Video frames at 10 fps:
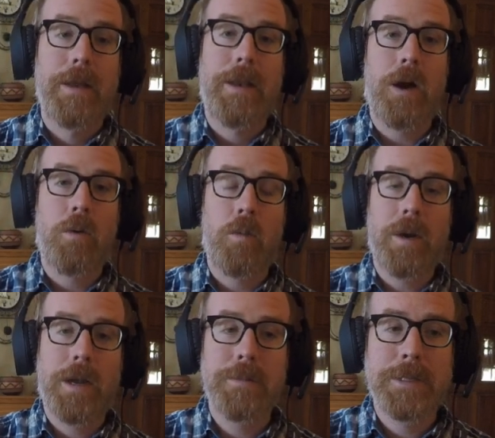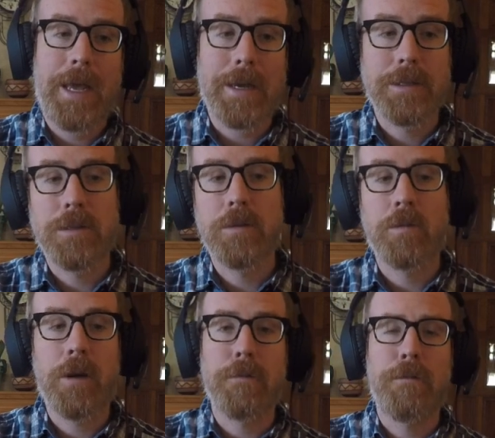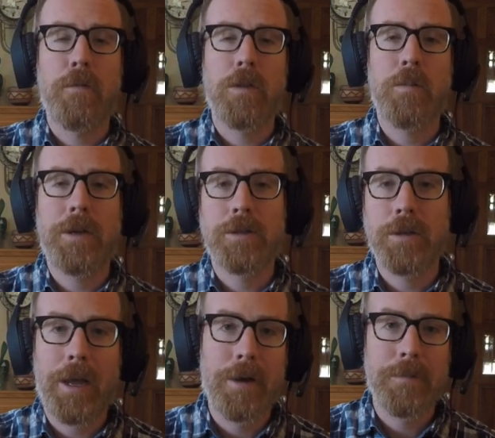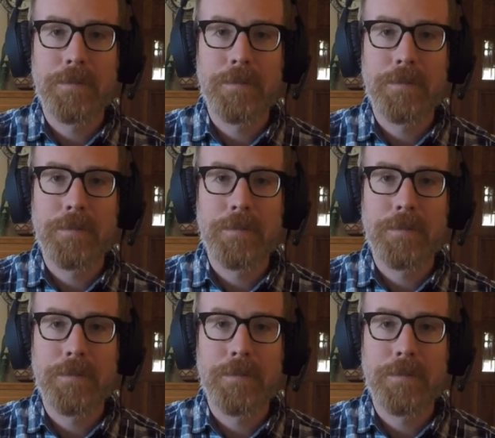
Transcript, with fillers: Now, what comes next? We're on the fourth measure now.